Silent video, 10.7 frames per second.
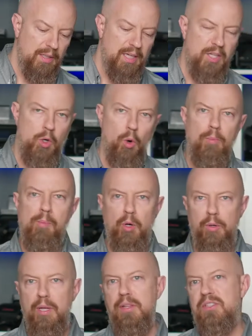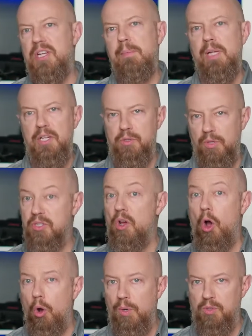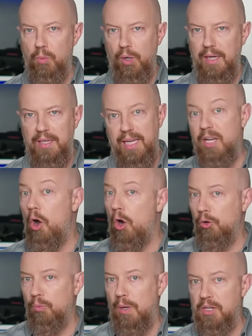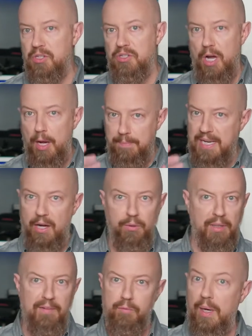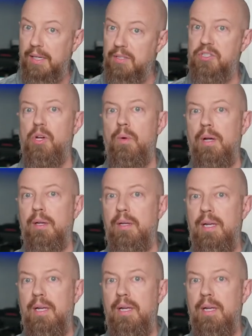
In the normal mode, the stabilizer is always working in all directions, up, down, left, right, and so on.